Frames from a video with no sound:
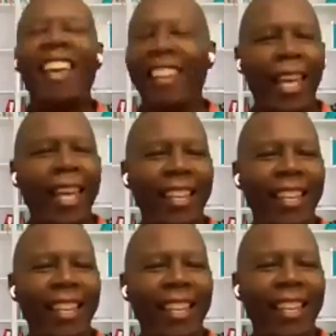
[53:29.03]
Hey,
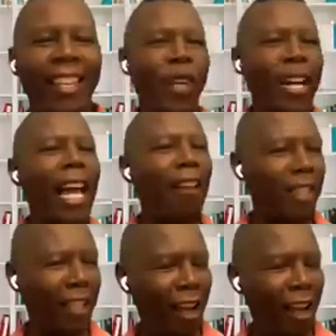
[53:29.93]
we're
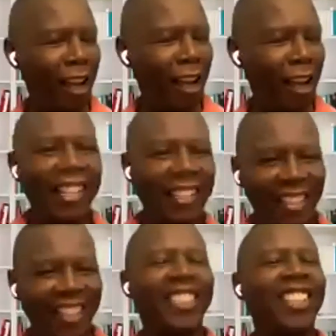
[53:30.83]
having a
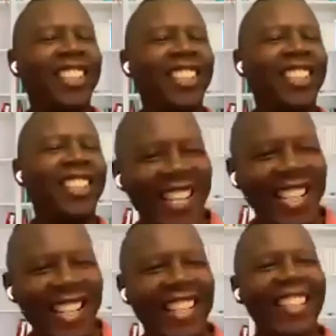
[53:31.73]
conversation. Look, you're
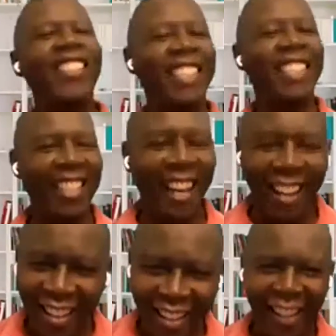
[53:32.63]
nodding and you said,
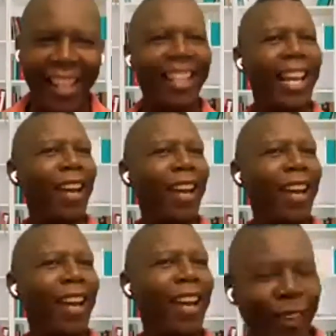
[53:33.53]
and I want
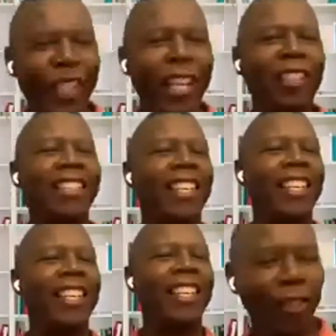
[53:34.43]
to hear what you have to
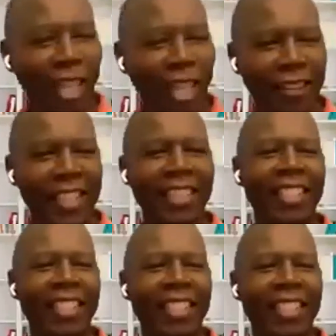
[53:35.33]
say. You want to hear what I have to
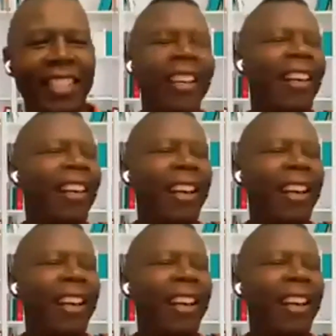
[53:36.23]
say, right?